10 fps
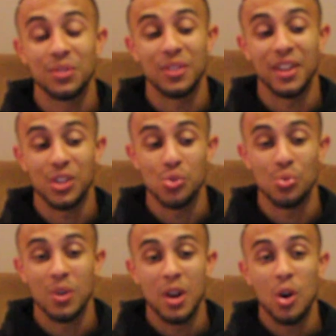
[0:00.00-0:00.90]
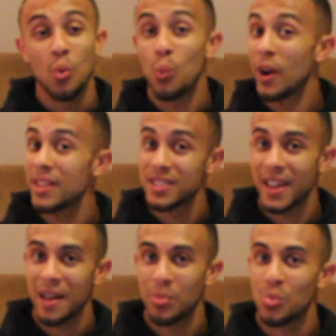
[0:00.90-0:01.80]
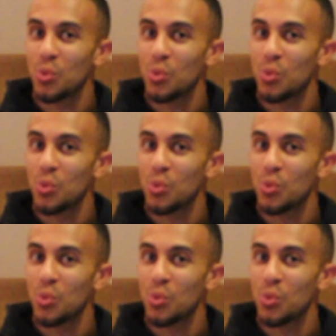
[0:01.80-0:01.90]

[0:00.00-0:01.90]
that you want it to happen.